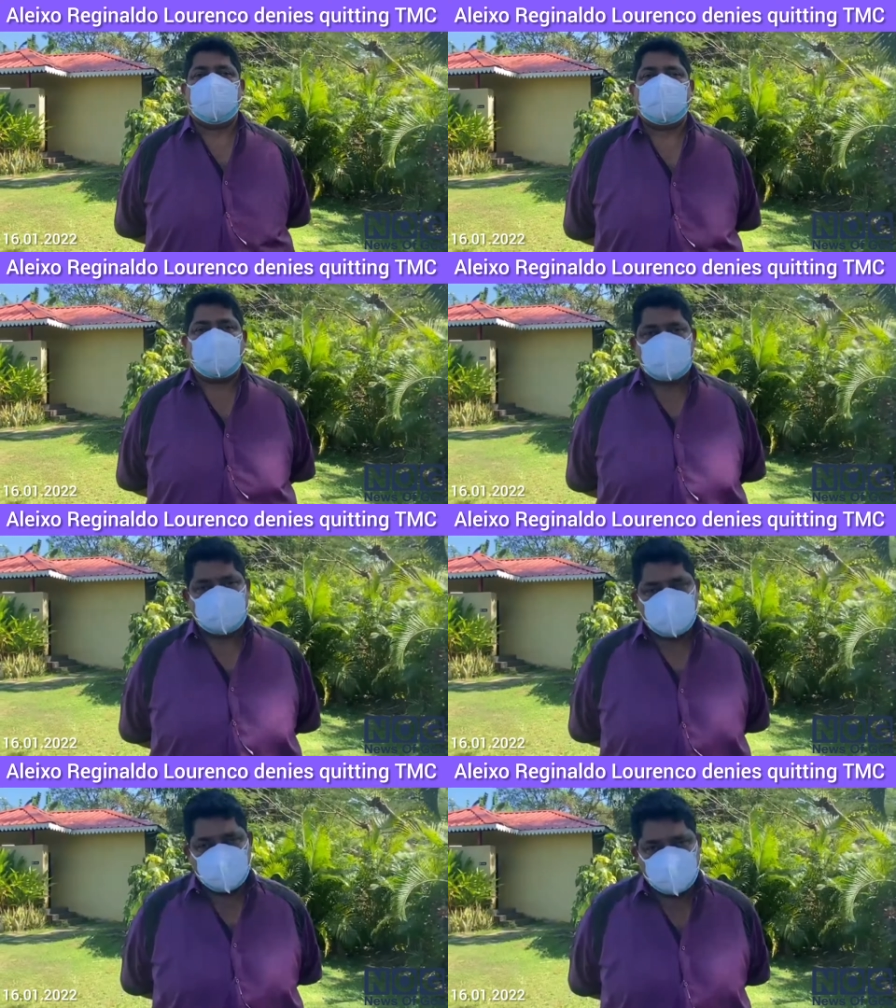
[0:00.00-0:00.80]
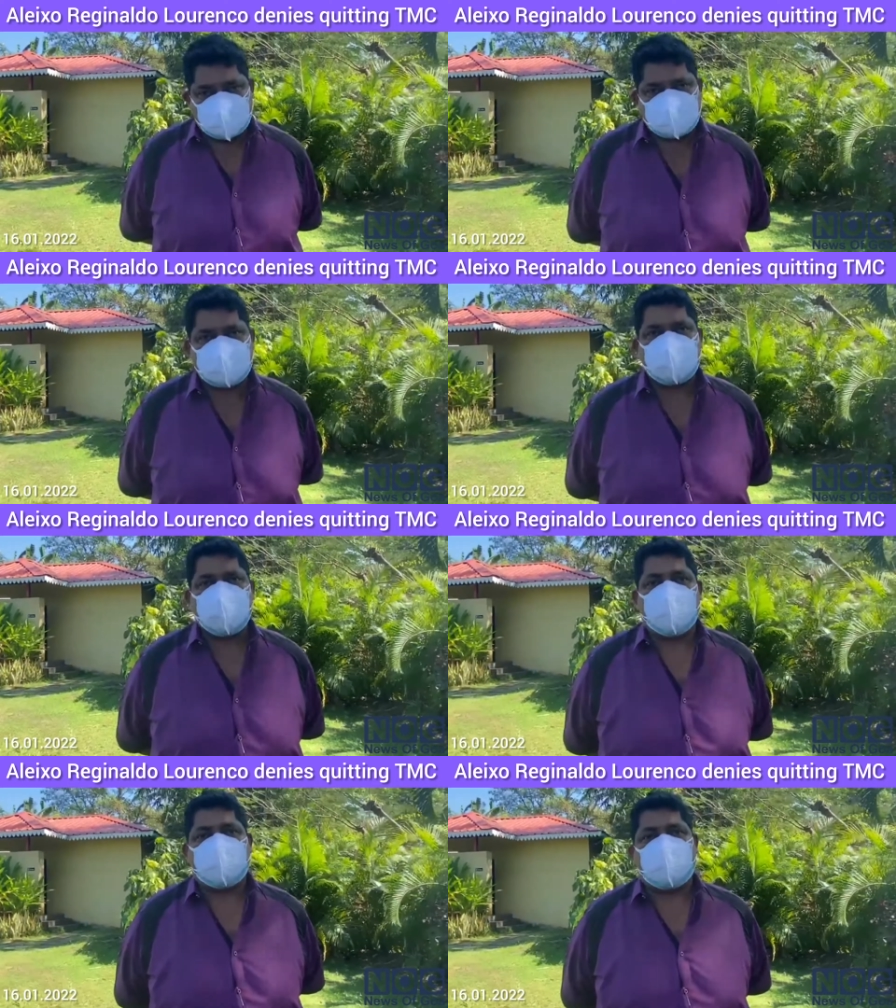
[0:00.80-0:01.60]
There is no question
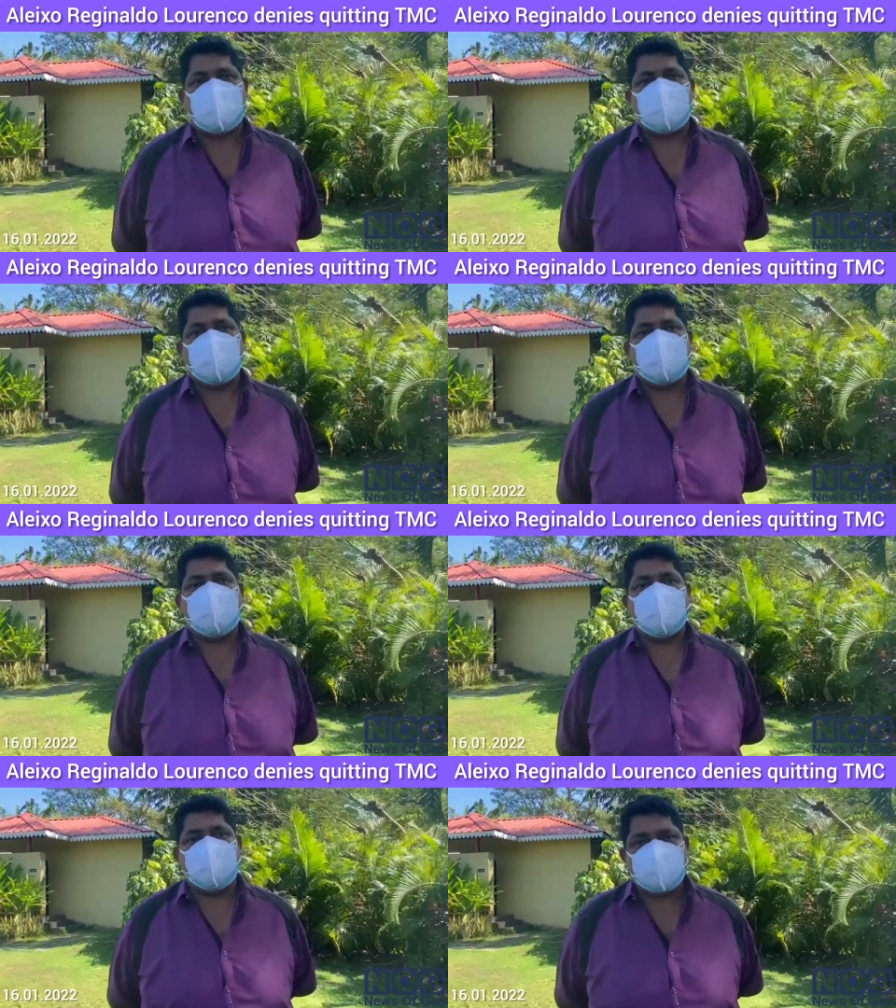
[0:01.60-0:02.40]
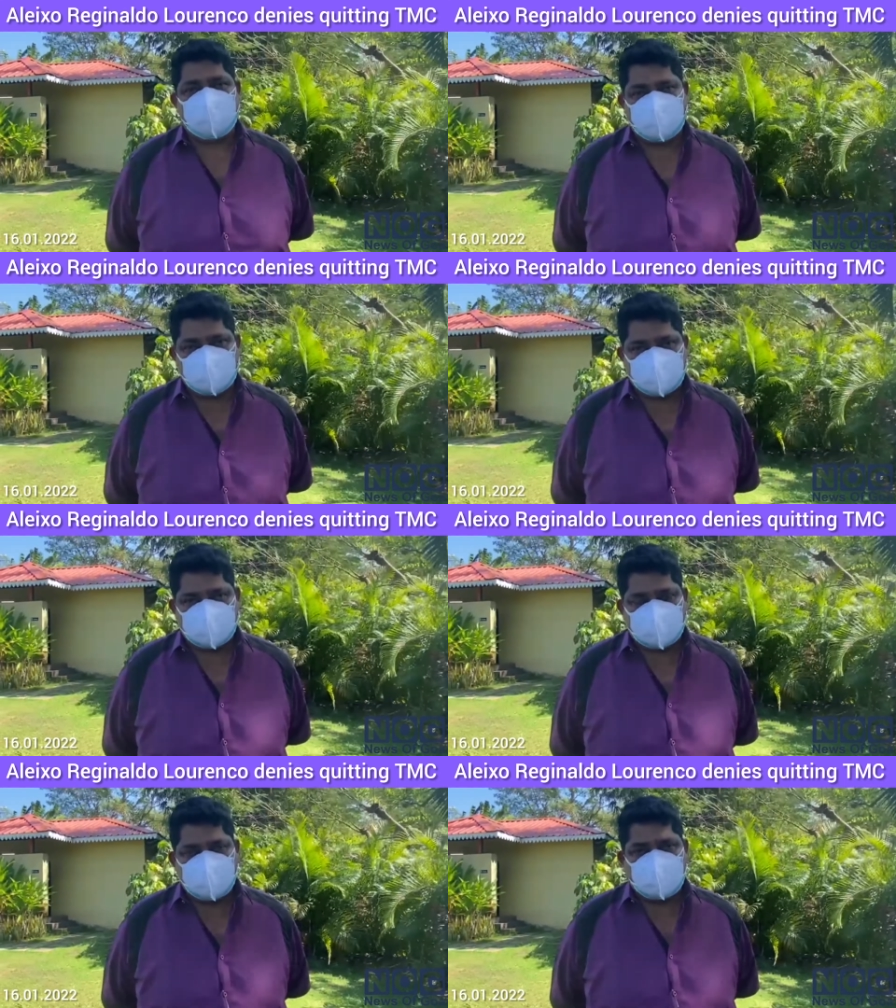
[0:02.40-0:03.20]
of I leaving
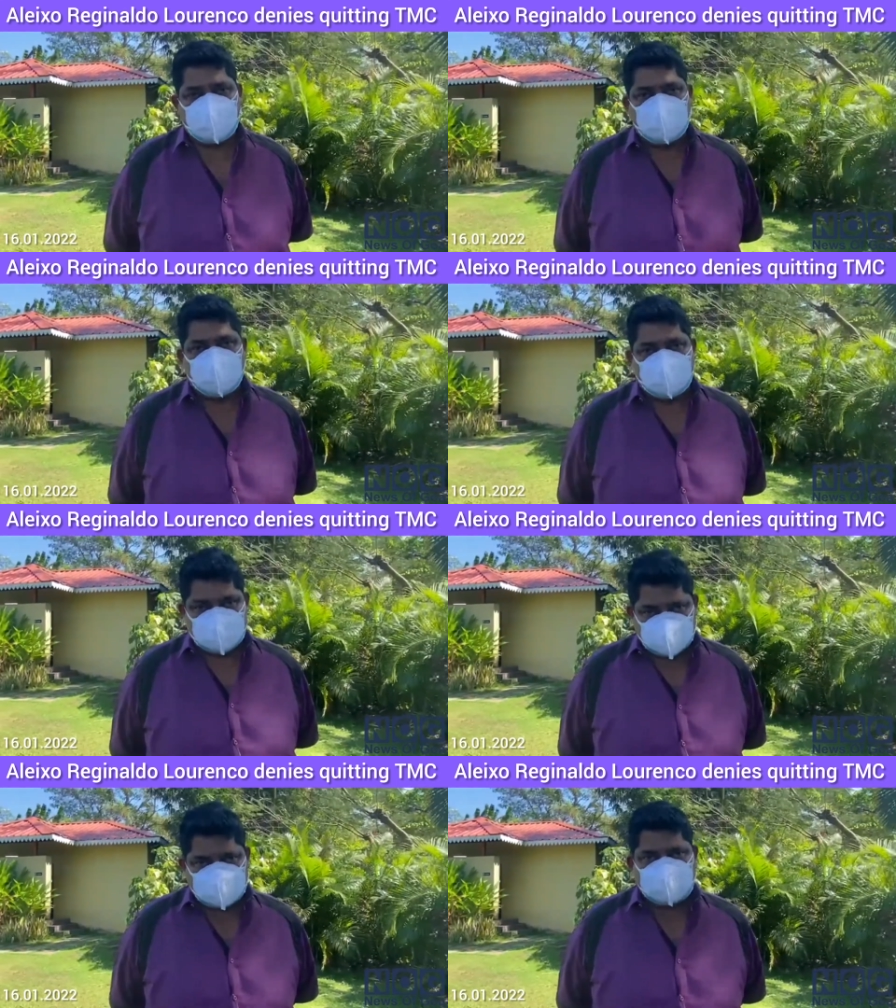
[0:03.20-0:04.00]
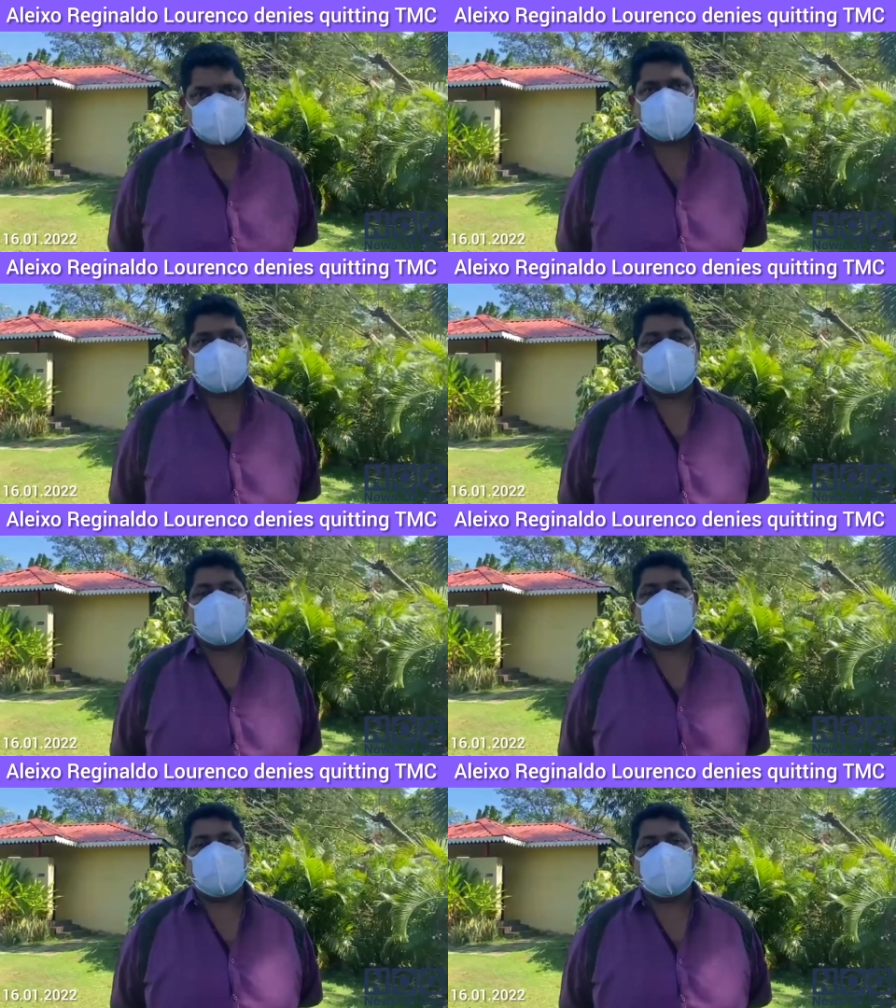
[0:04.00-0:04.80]
the TMC.
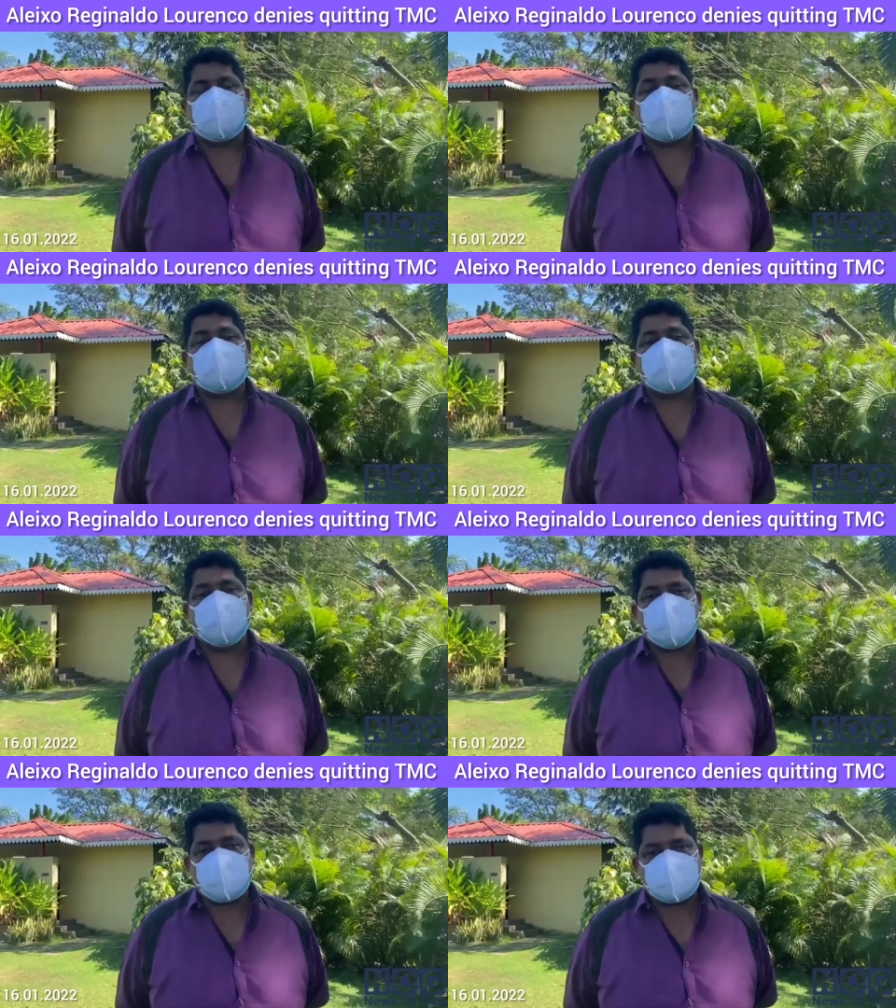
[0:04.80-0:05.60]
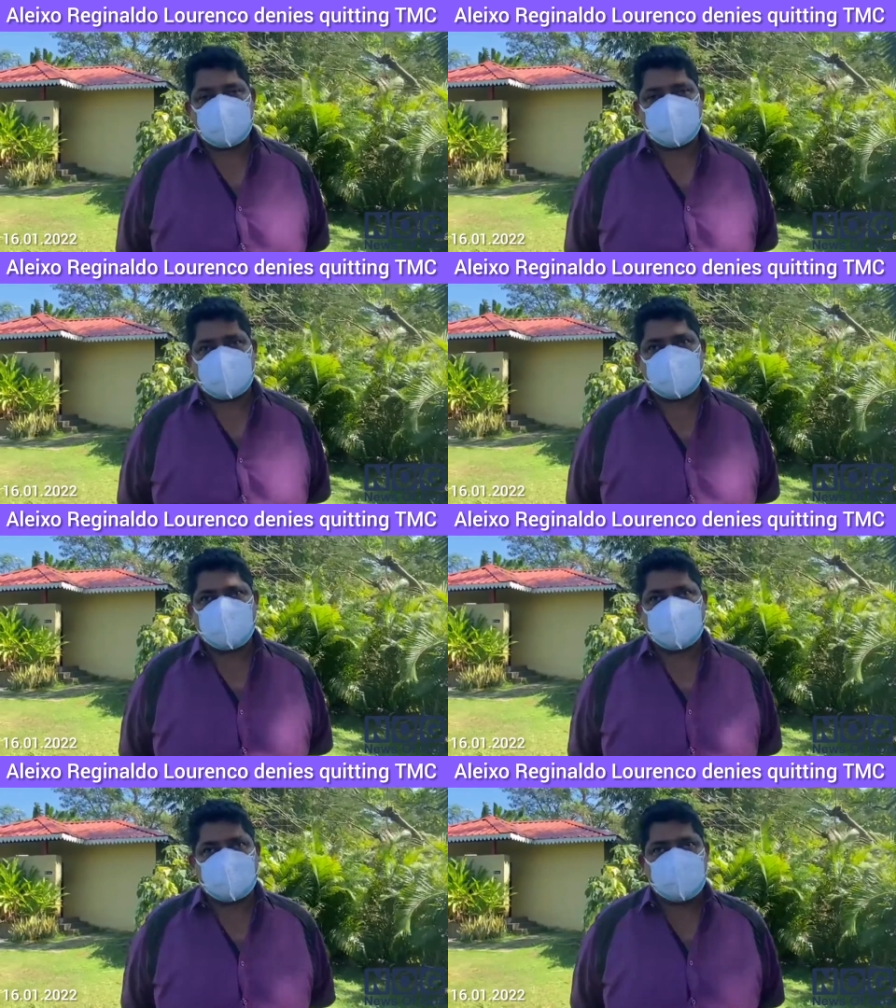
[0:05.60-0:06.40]
There is no question of I
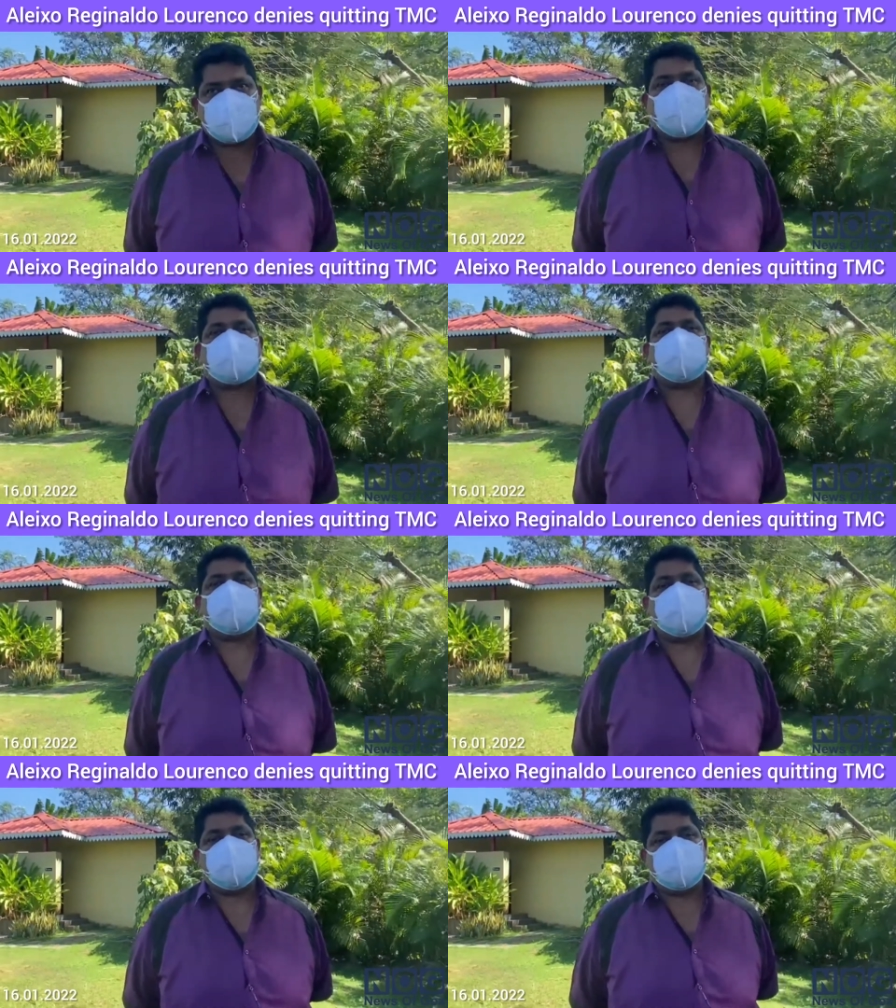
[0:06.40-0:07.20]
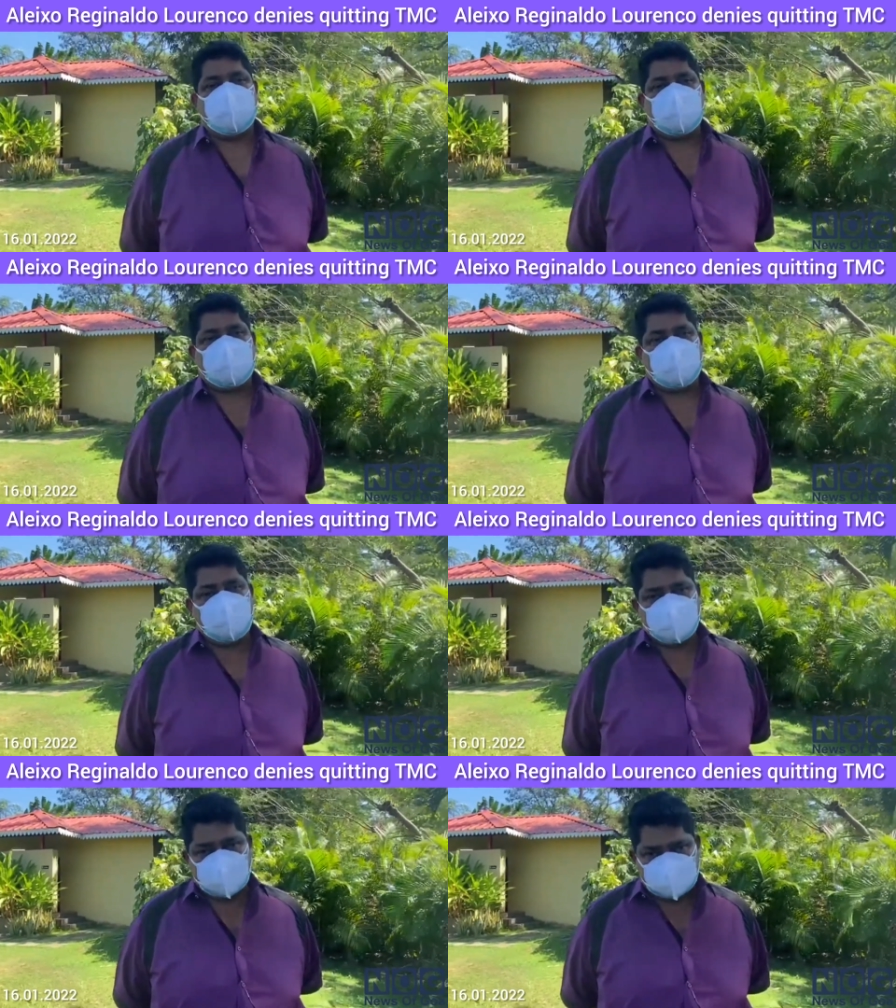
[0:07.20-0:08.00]
having any talks with the, any
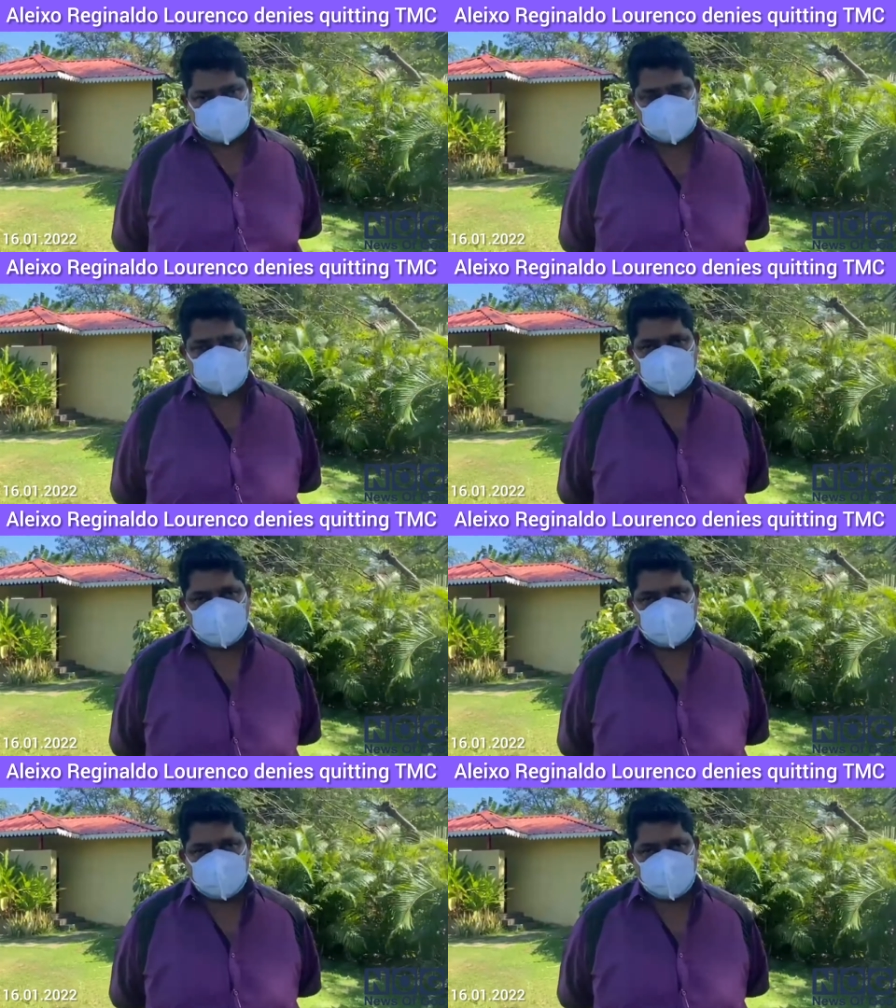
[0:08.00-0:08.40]
party.